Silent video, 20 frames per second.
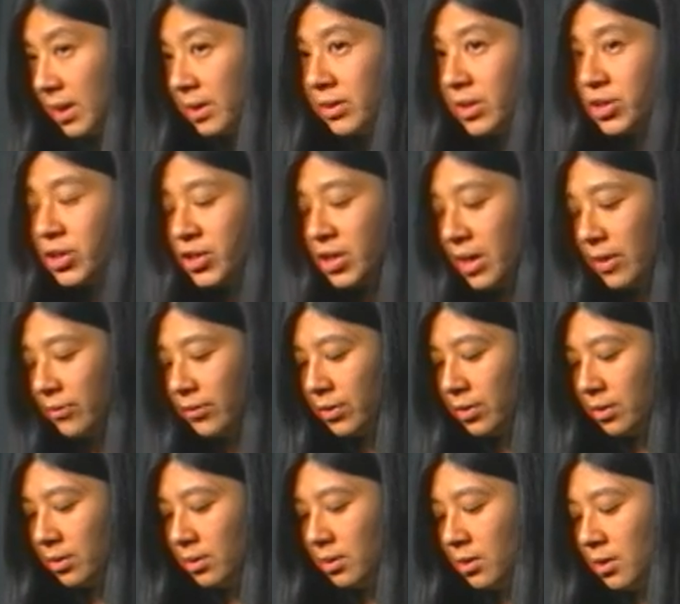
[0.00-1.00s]
the
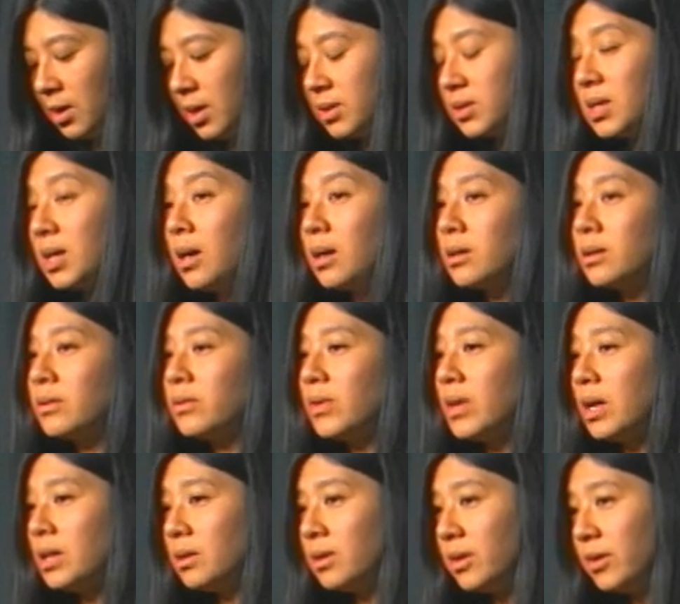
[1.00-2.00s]
shovel, a tongue
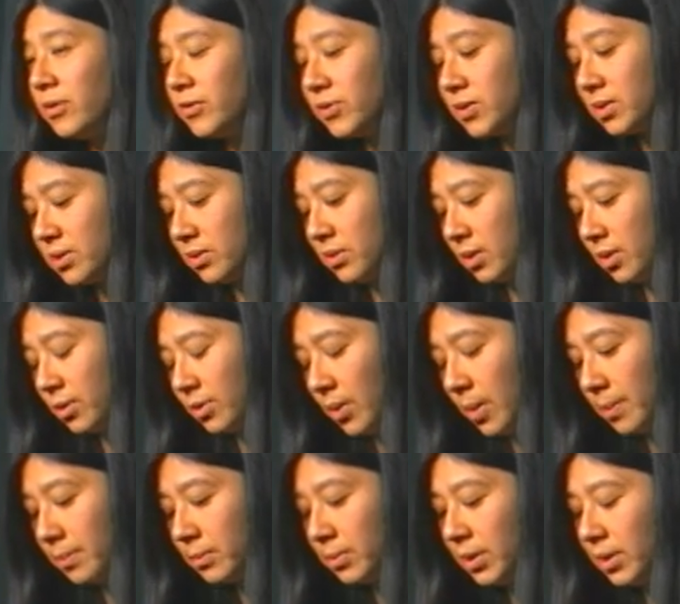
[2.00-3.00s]
that lifts the
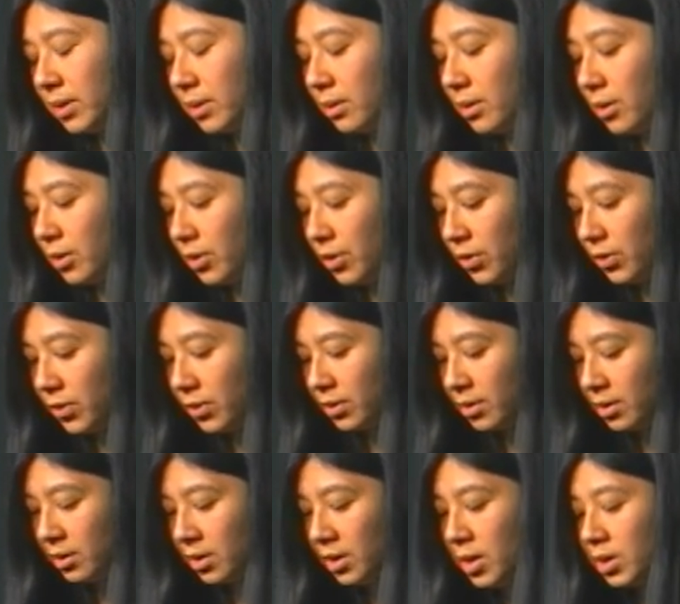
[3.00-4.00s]
crumbling earth
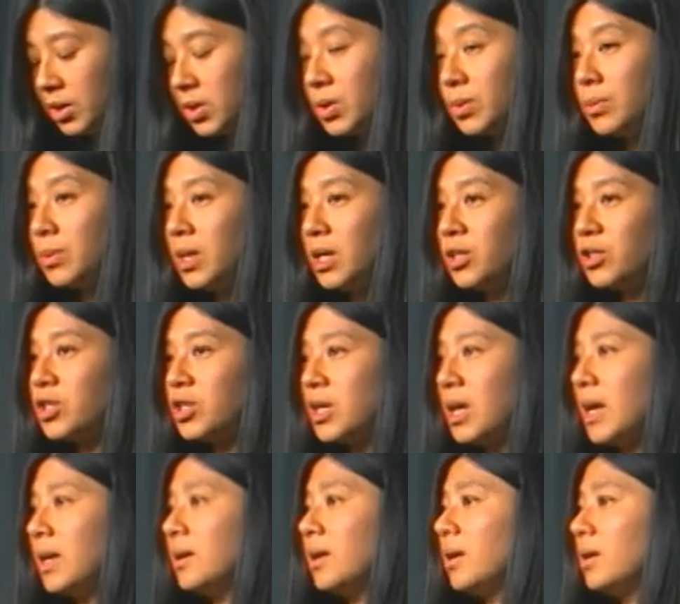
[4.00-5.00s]
to reach
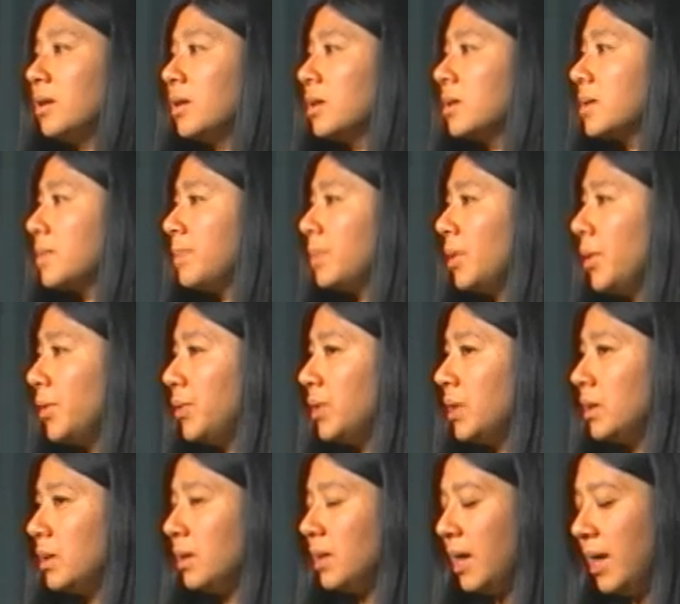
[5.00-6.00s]
an
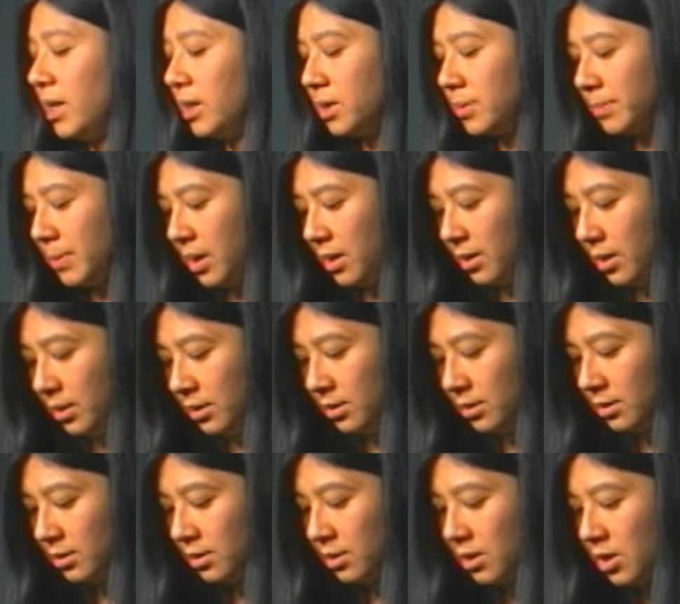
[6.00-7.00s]
unexploded
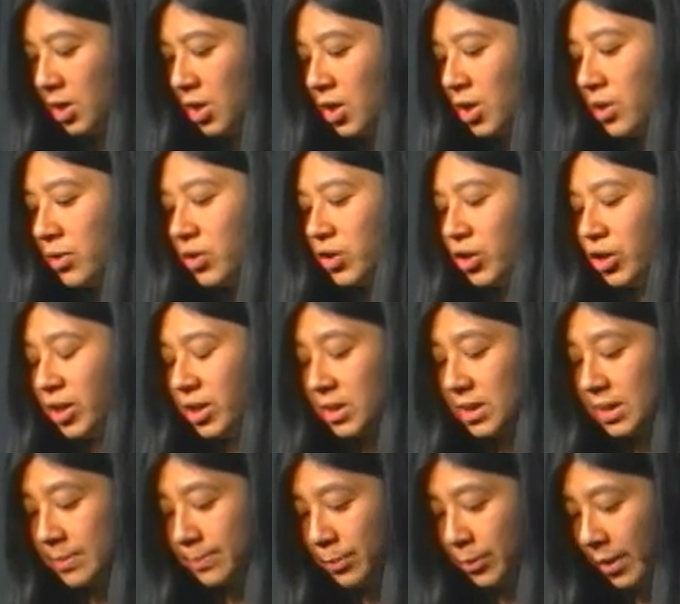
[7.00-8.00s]
landmine. She
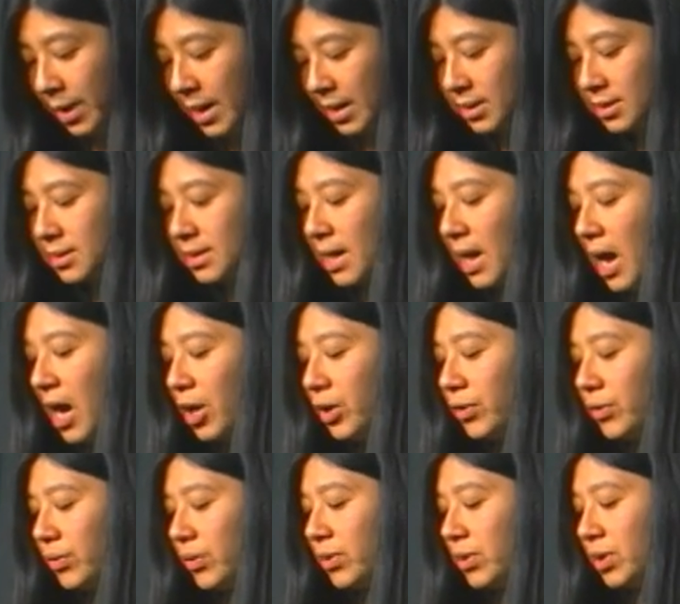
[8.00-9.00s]
spreads
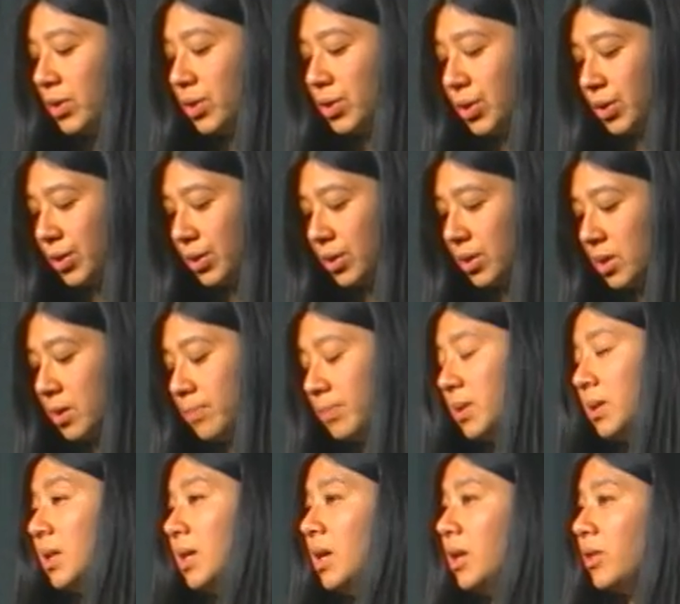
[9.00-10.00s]
out the dirt
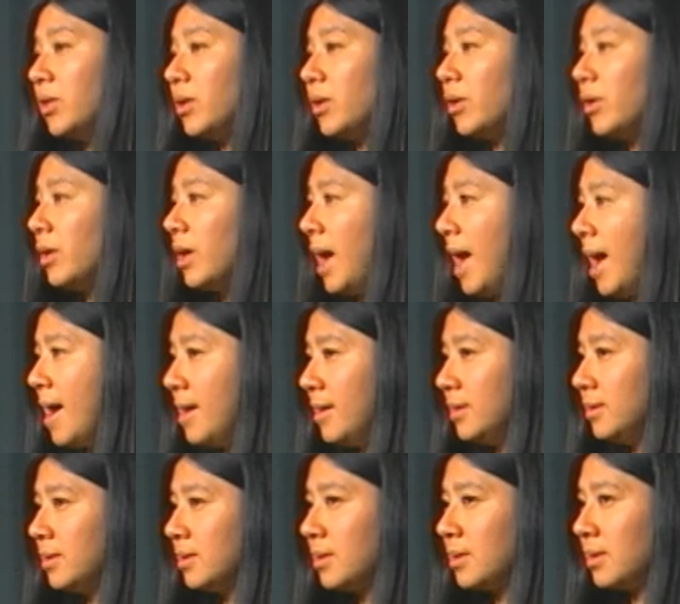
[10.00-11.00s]
beneath her
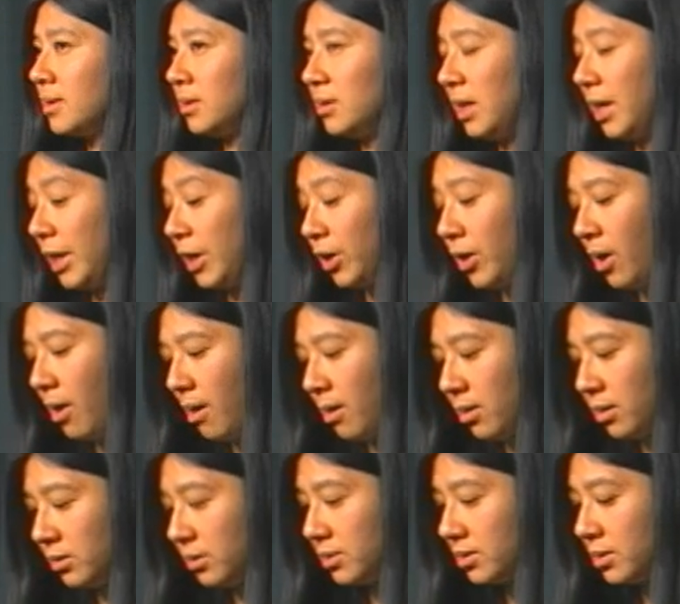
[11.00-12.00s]
hands like
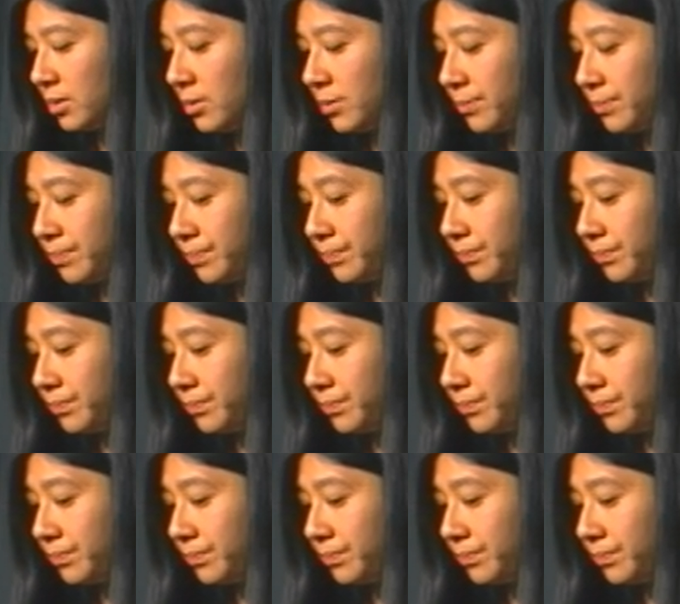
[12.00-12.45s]
cards.